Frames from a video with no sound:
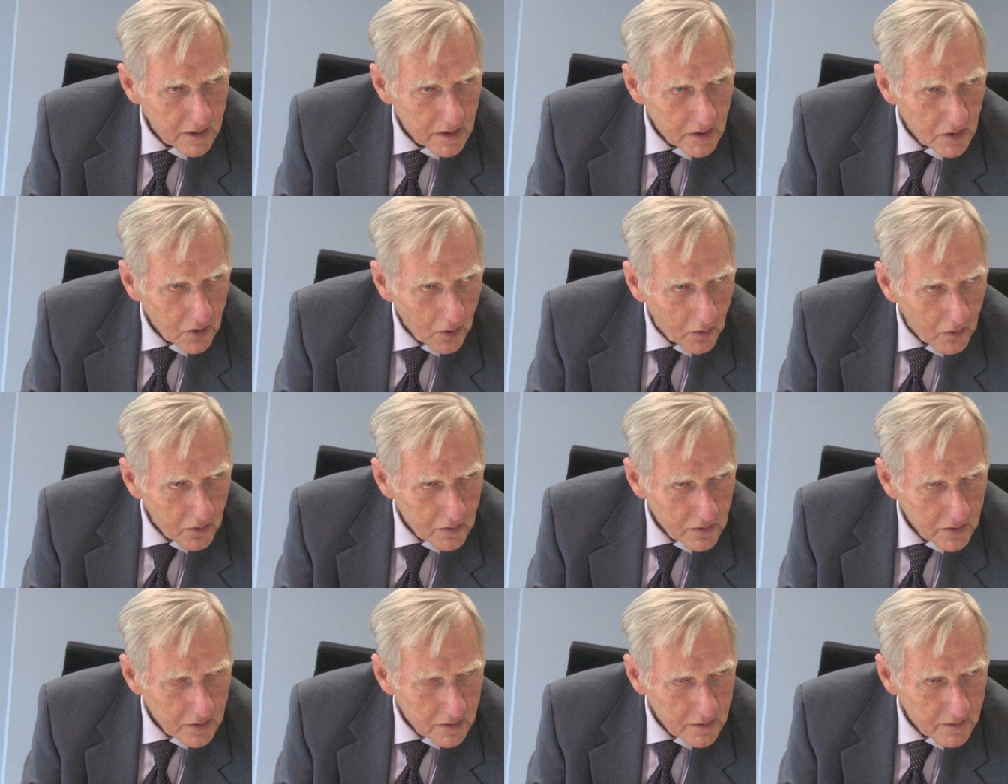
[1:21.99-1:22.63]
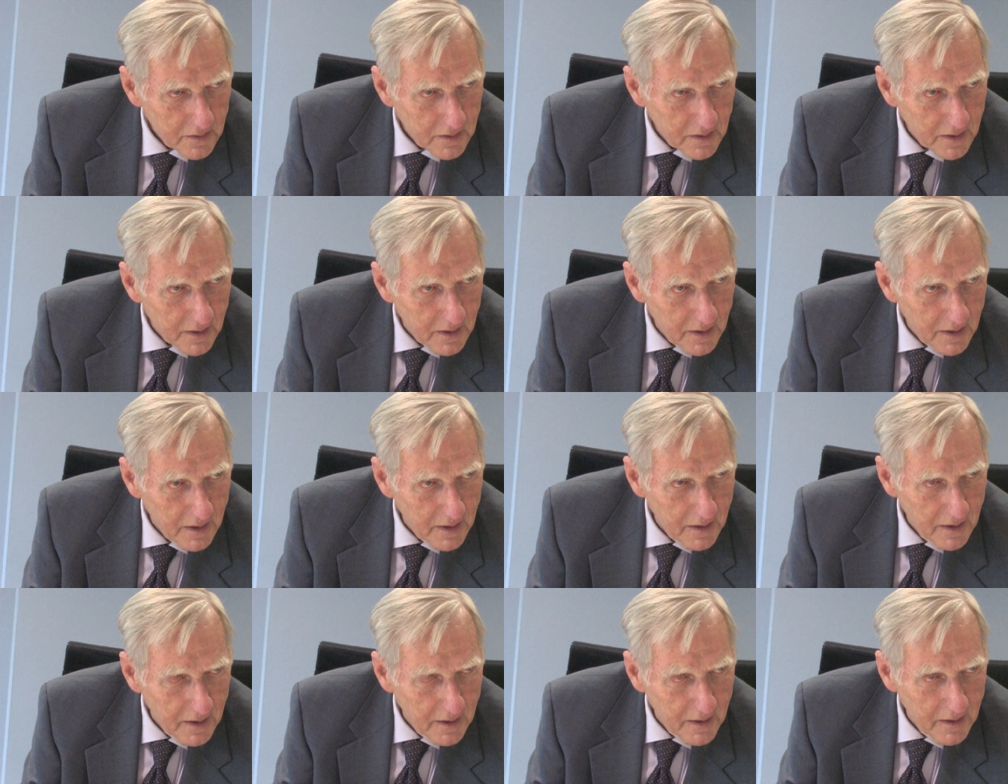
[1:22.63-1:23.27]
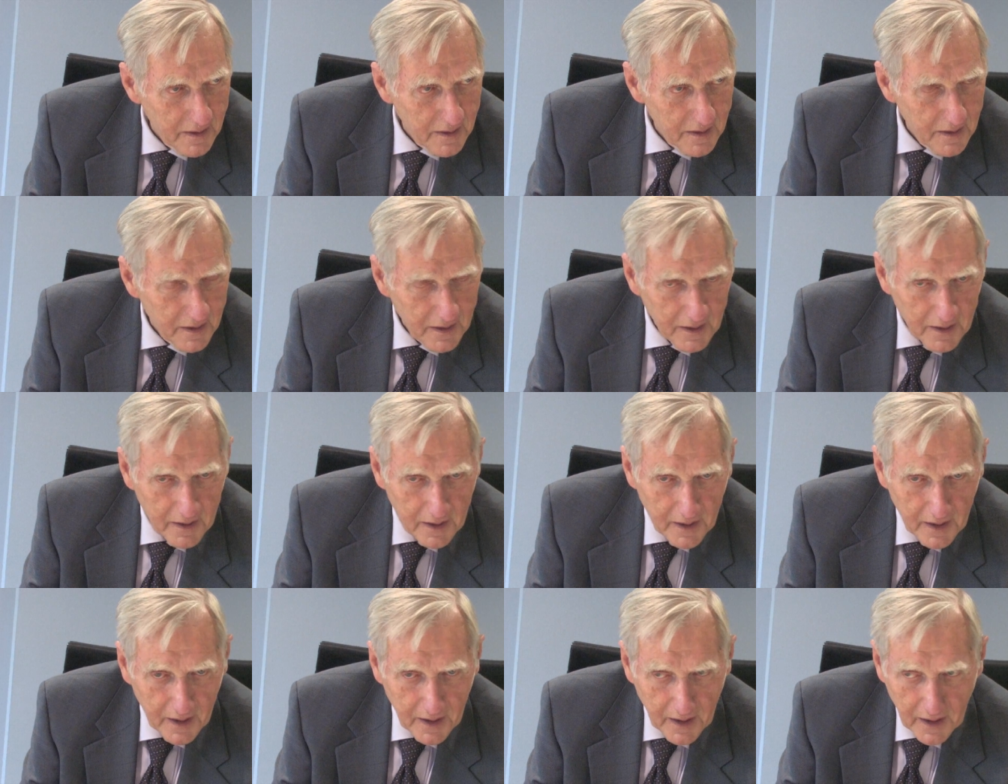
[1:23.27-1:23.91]
this course, mm
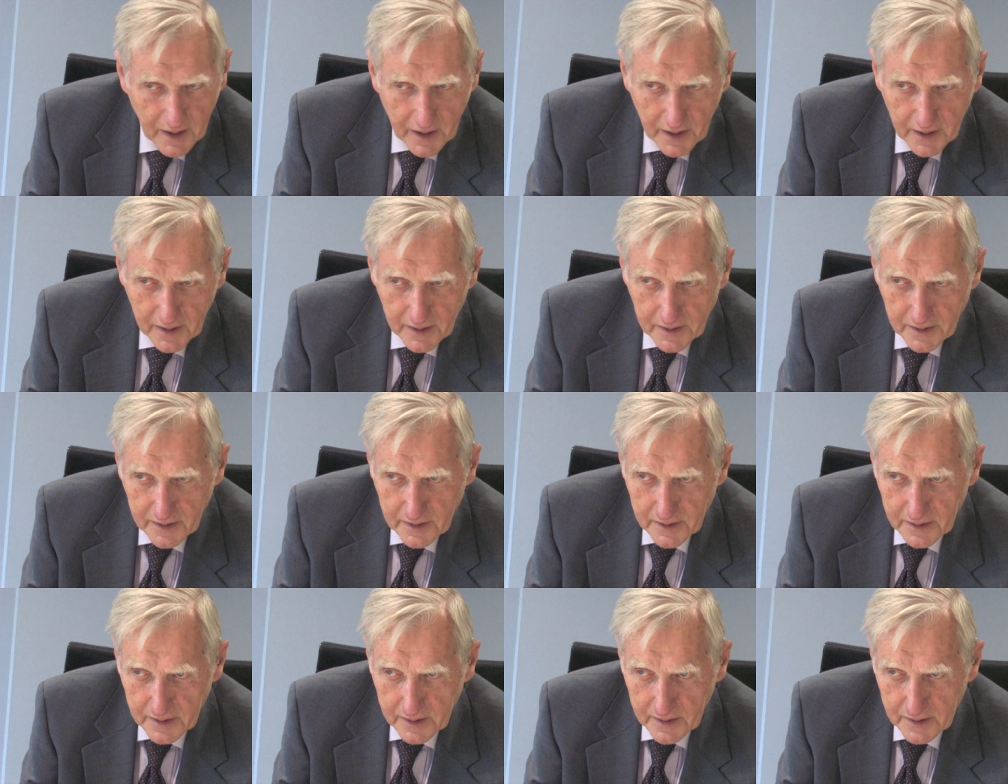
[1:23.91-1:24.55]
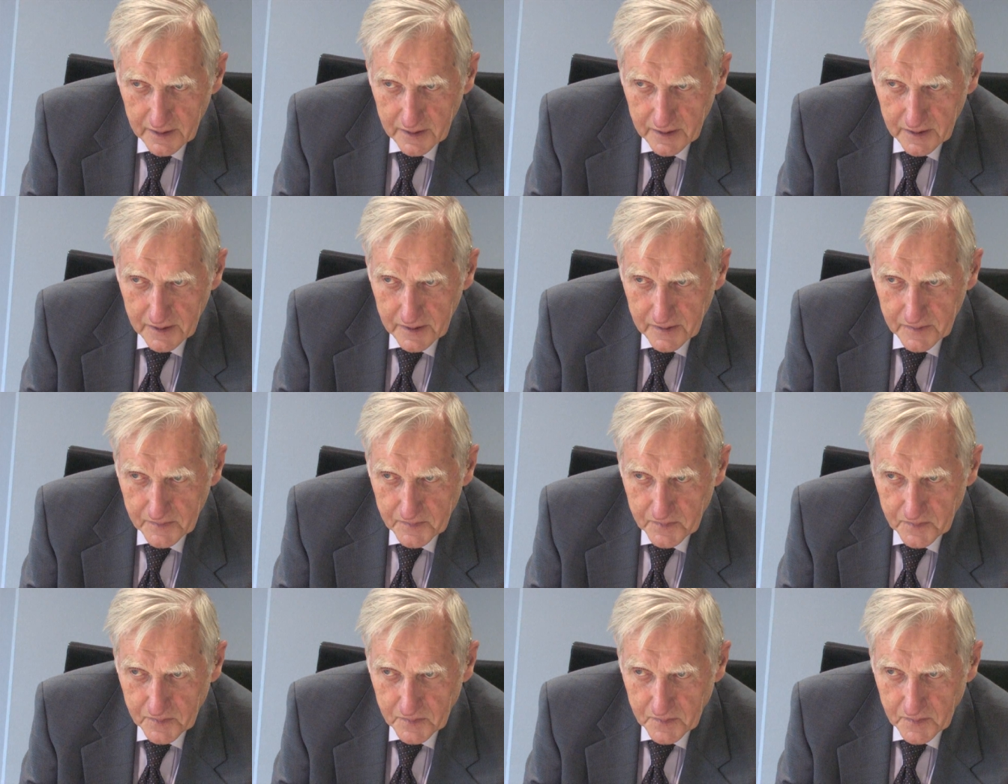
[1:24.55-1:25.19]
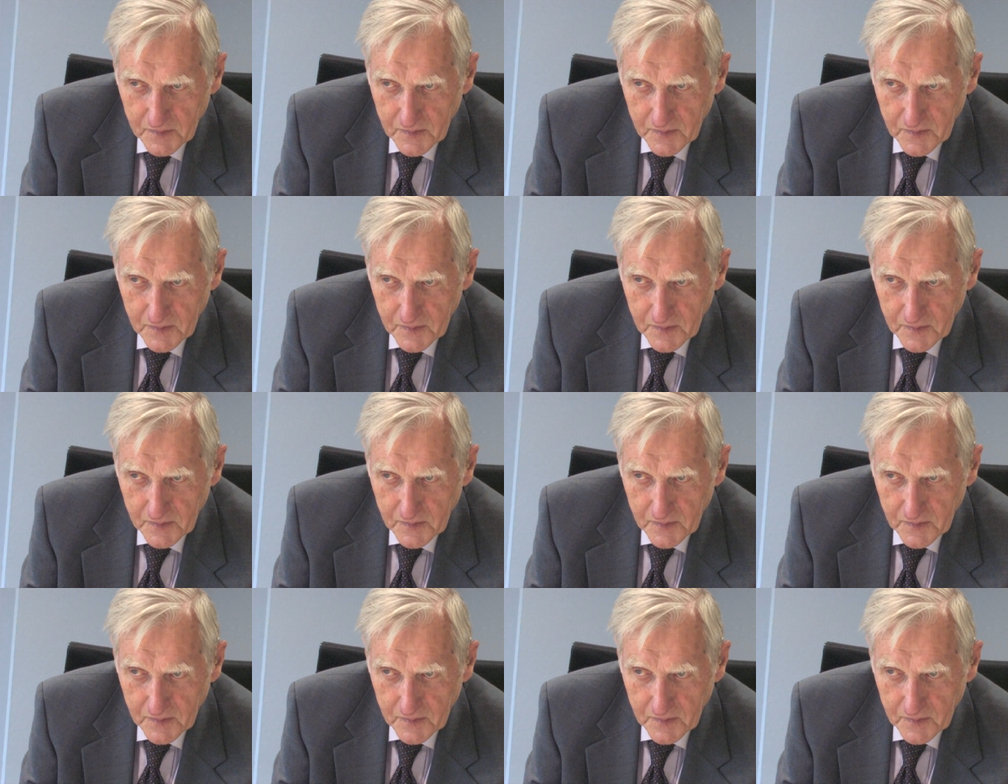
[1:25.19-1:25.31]
-hmm. and um,